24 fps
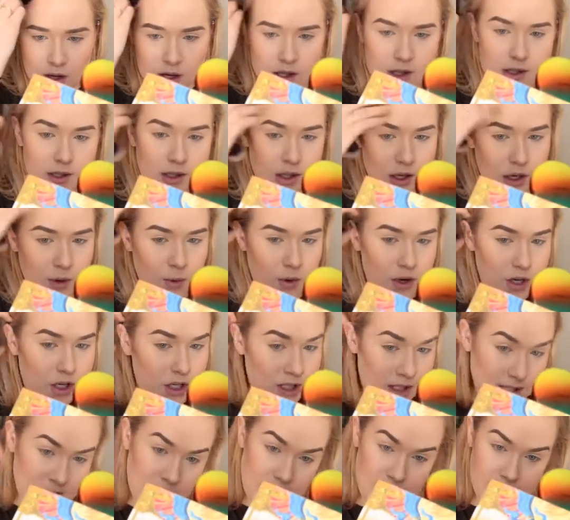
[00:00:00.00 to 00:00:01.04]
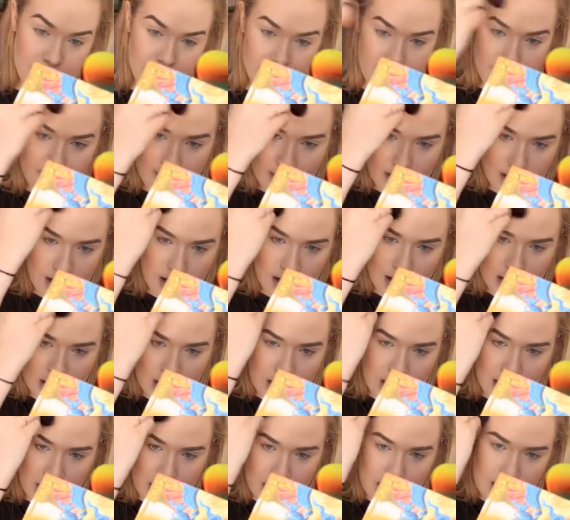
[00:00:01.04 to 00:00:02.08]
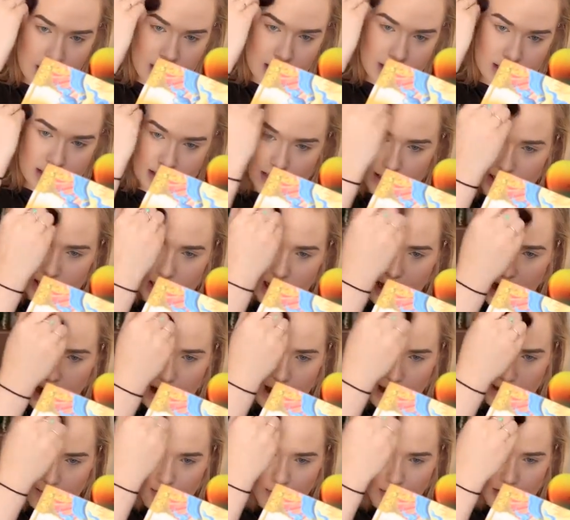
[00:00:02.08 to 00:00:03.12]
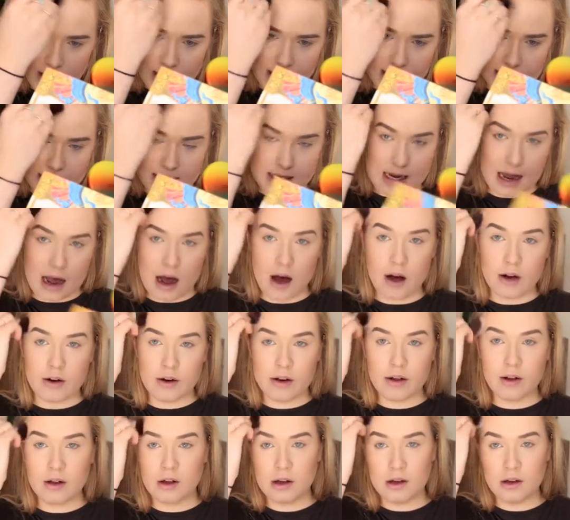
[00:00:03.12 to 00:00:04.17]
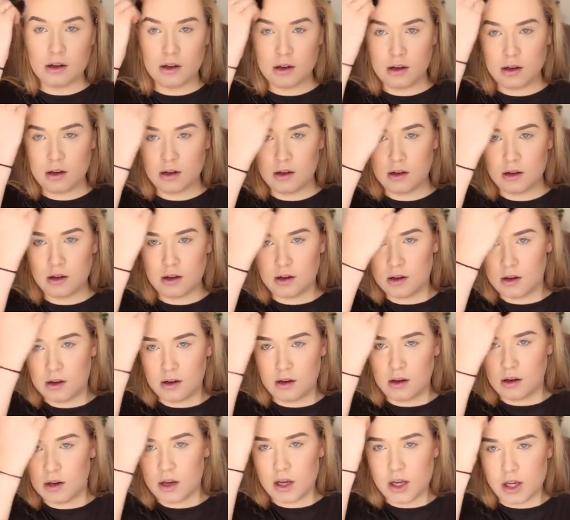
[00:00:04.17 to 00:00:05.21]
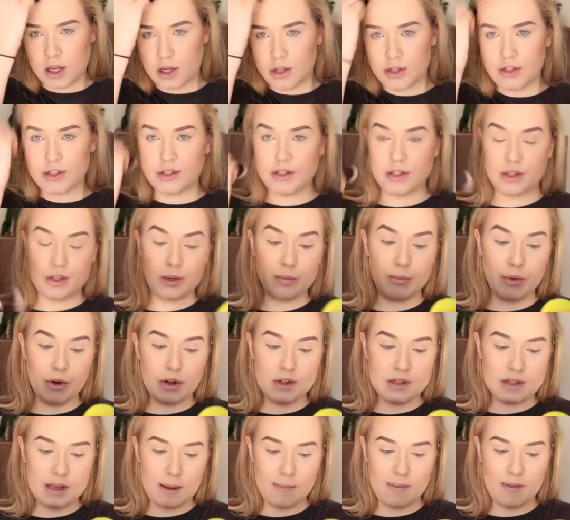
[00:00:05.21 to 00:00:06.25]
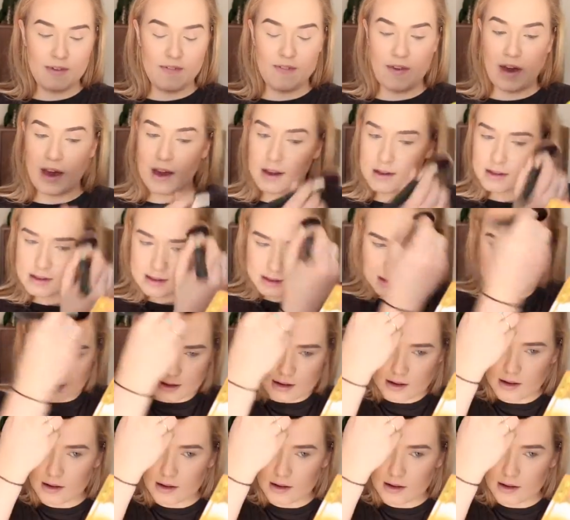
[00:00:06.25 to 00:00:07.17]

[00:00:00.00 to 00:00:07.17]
So you want to just kind of start and bring it down just to bronze up the face.